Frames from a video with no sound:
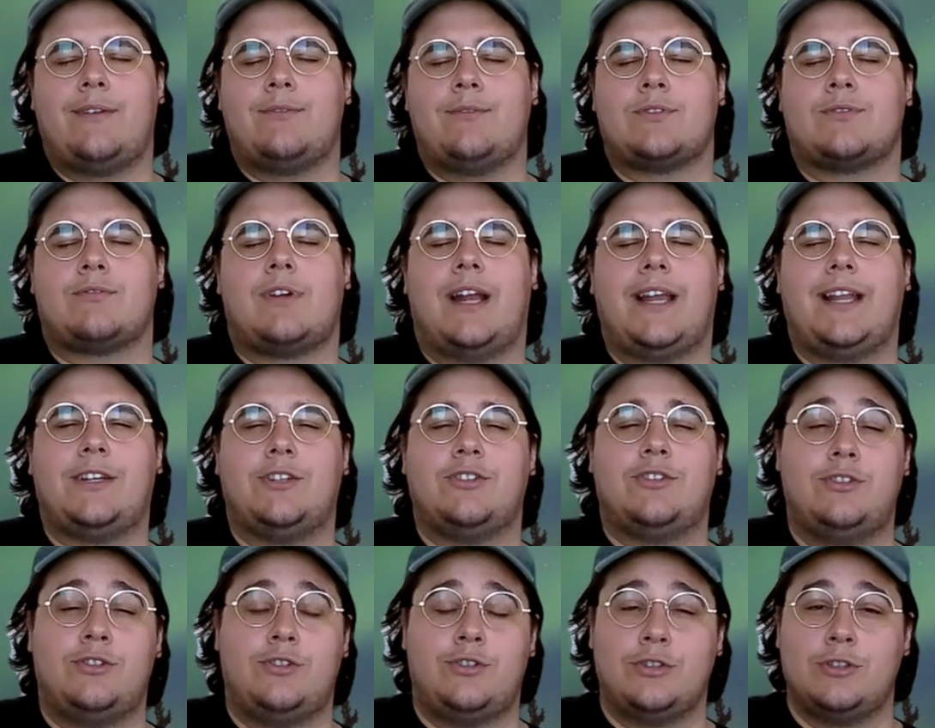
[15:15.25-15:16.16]
He was
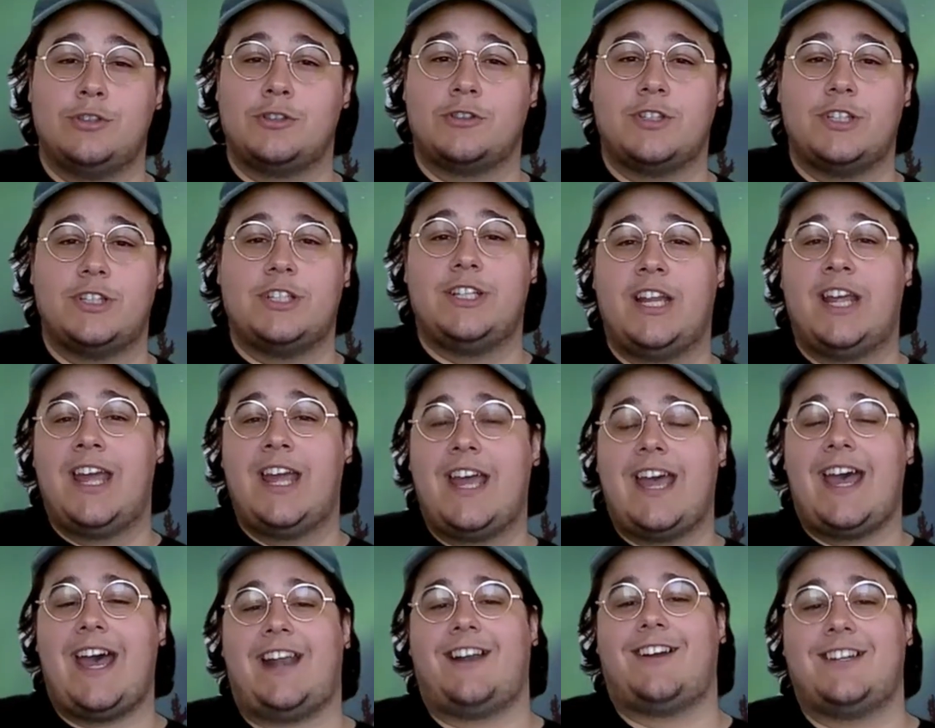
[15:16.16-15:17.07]
running Durin,
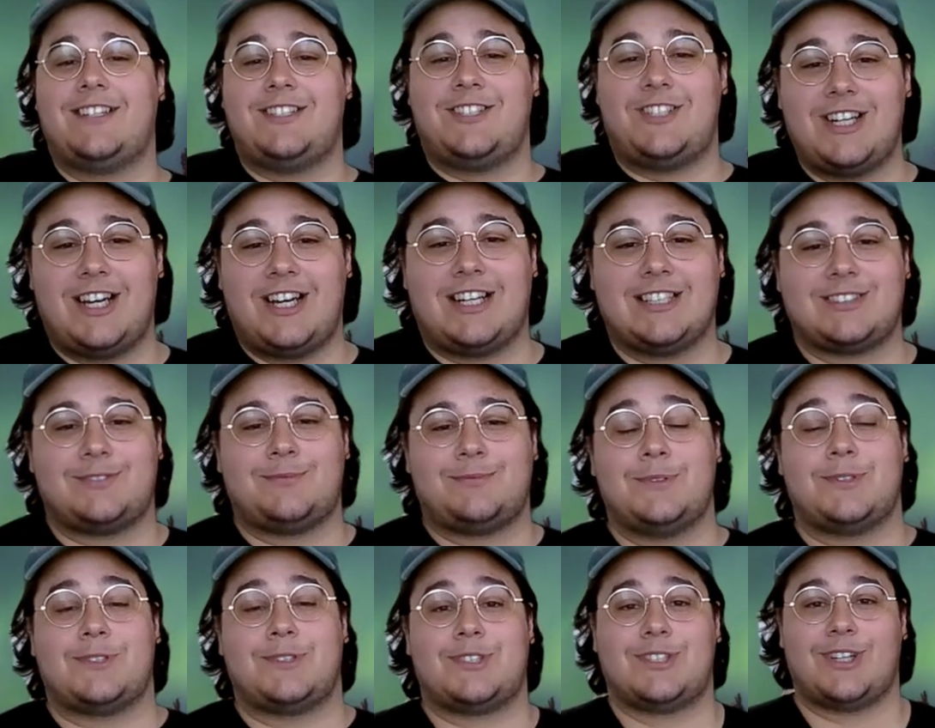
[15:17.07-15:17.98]
and I just
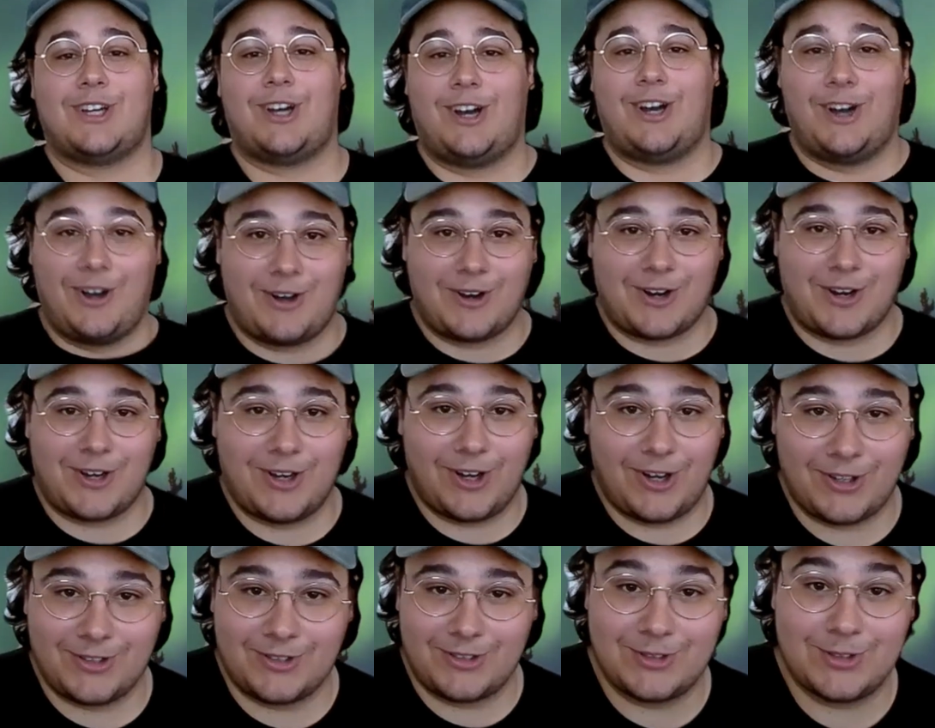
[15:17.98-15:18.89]
was, oh
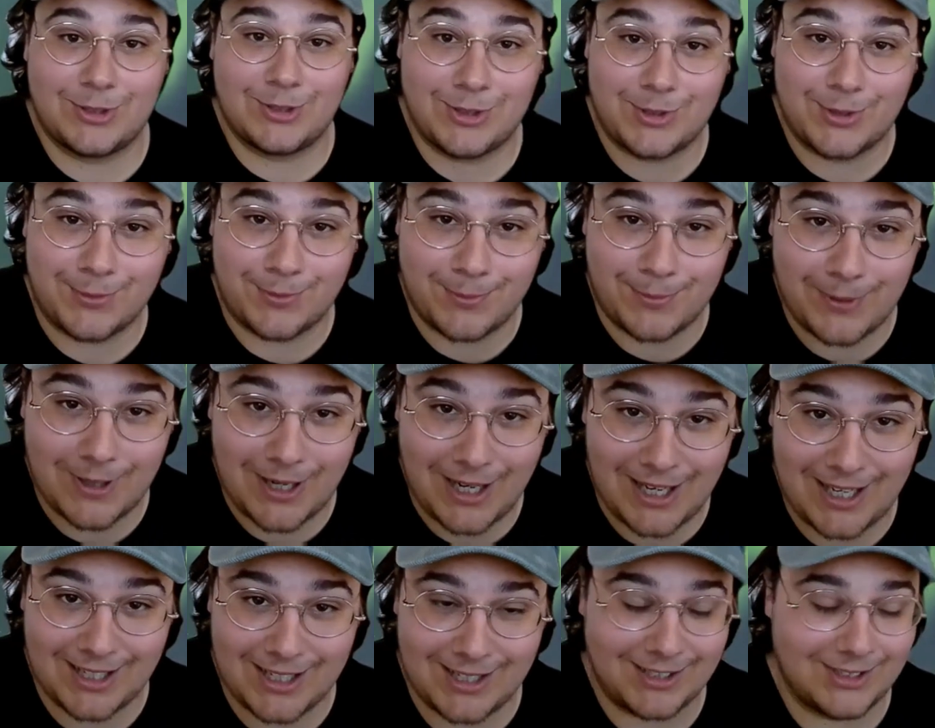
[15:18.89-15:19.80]
god,
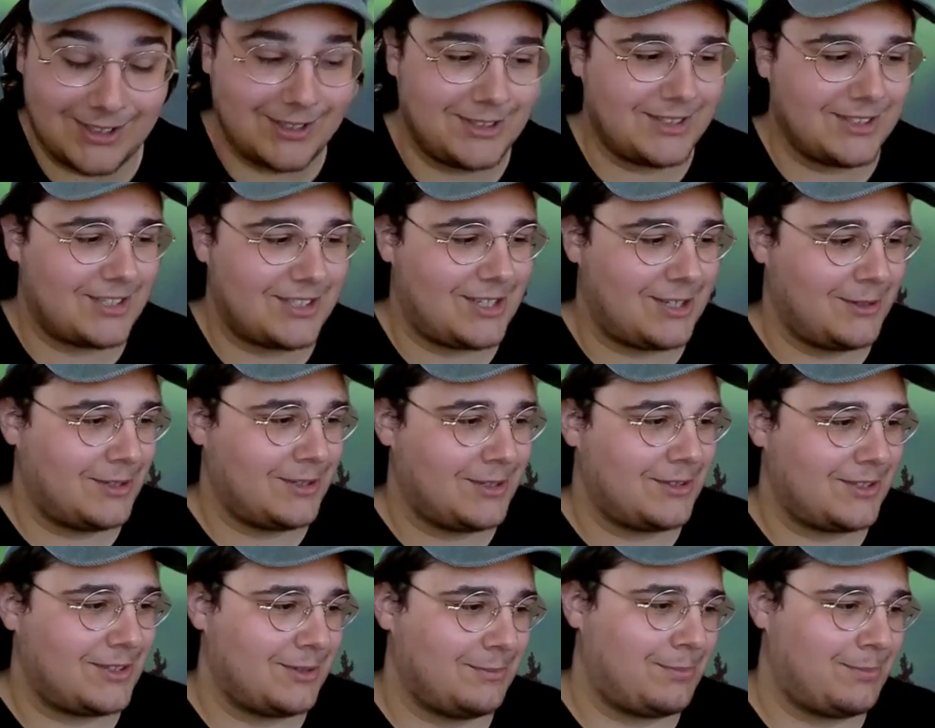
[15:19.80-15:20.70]
struggling
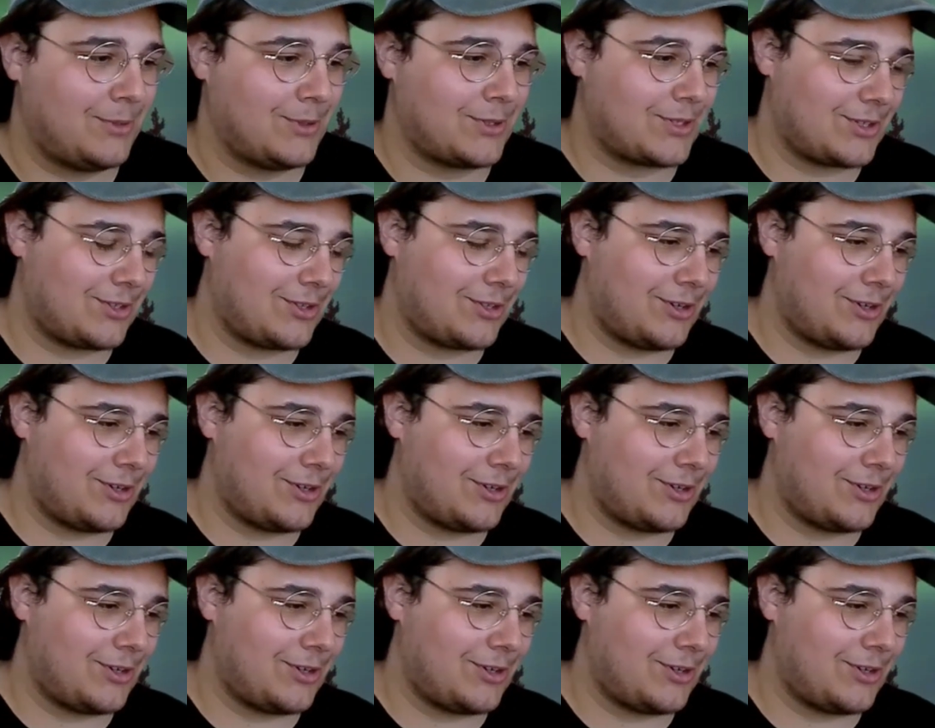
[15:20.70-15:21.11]
to push